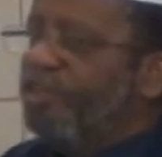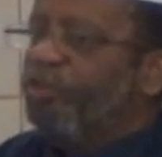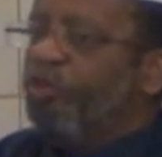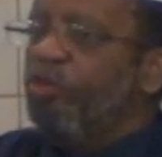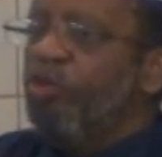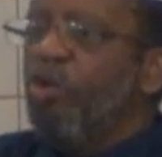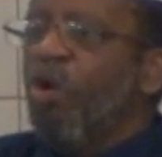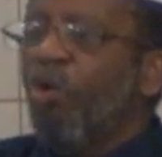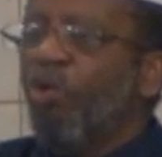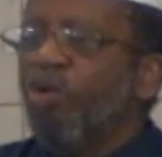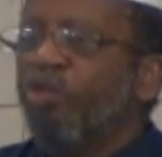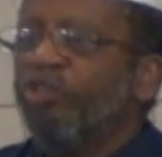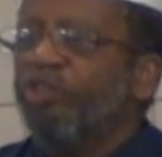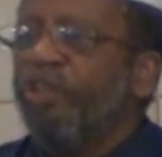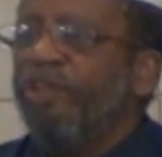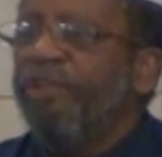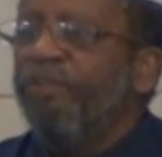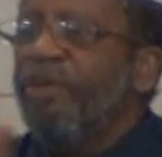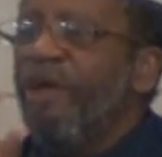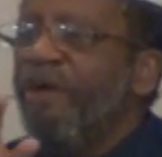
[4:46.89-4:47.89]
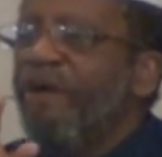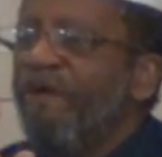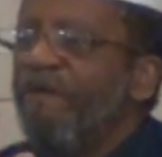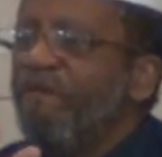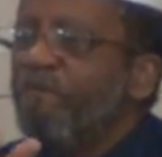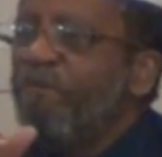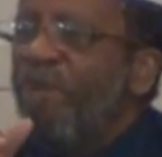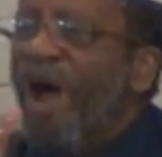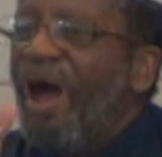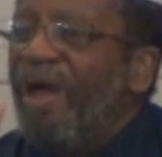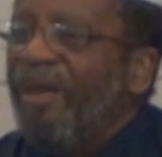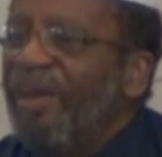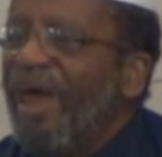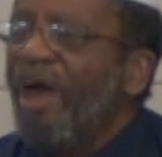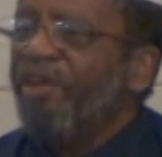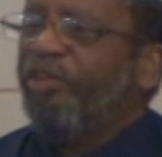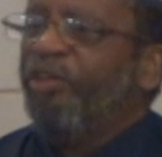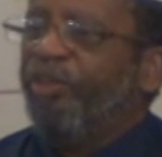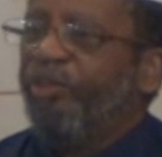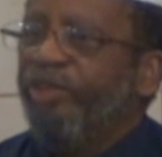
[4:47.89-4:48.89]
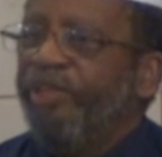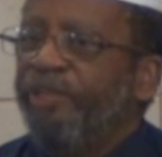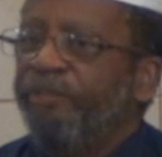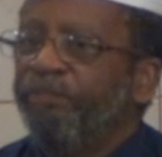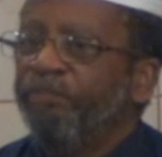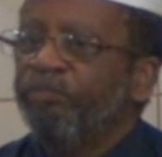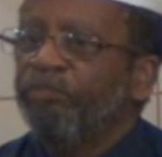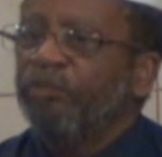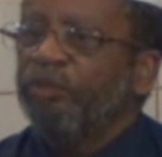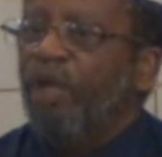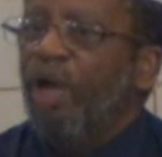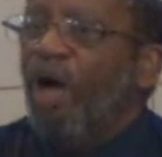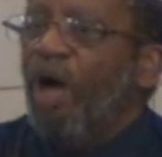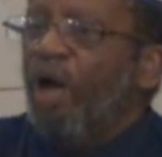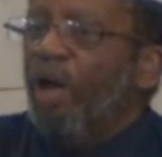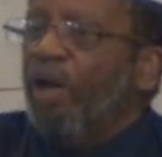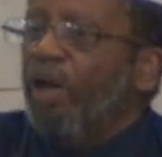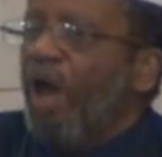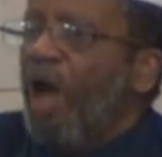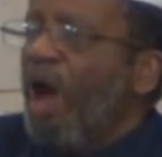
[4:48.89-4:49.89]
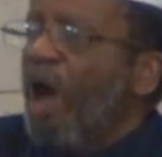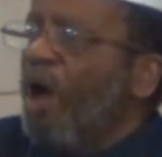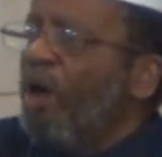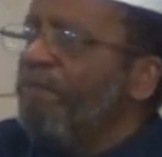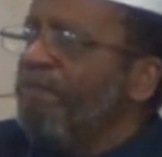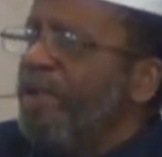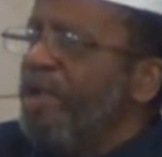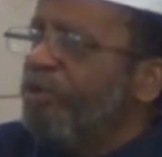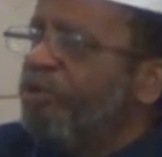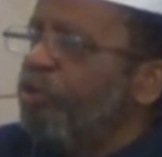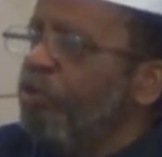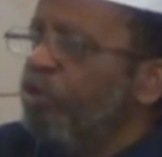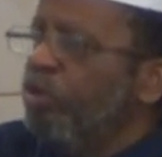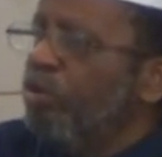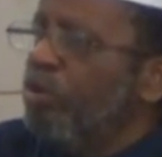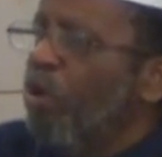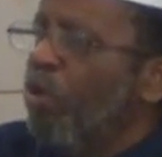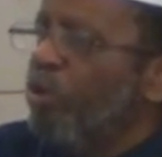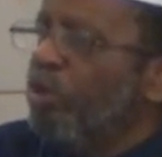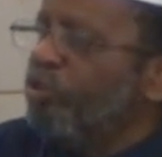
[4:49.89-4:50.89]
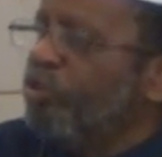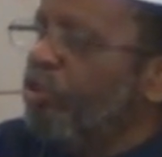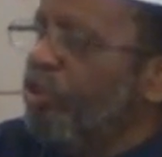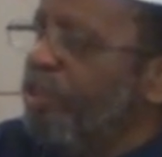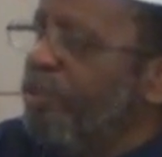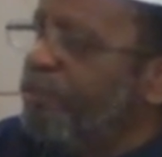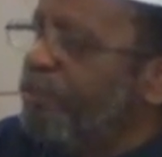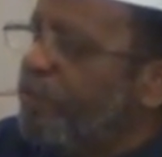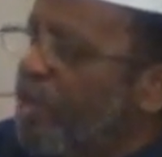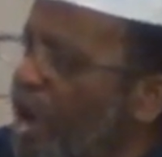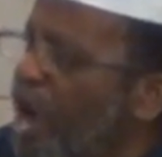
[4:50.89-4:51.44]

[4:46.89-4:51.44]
that you go to sleep biologically. Allah makes you go to sleep